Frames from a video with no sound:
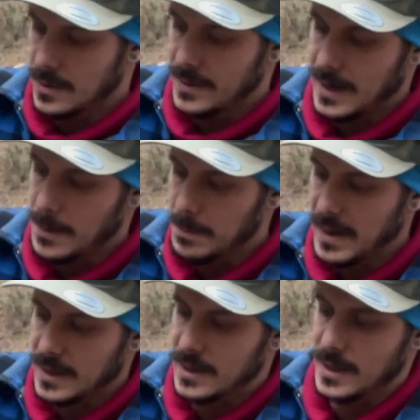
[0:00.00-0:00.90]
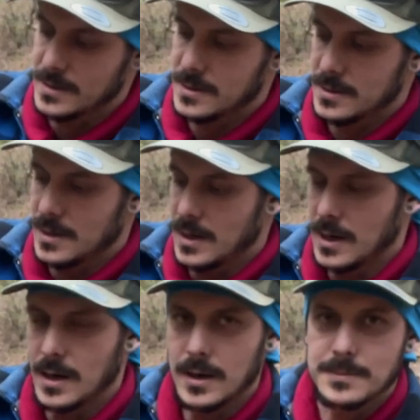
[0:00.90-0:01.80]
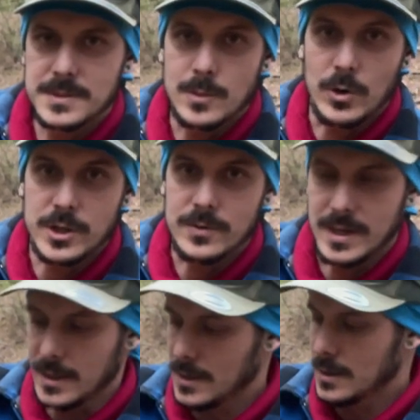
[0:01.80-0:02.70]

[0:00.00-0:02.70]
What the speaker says: that make it somewhat unique.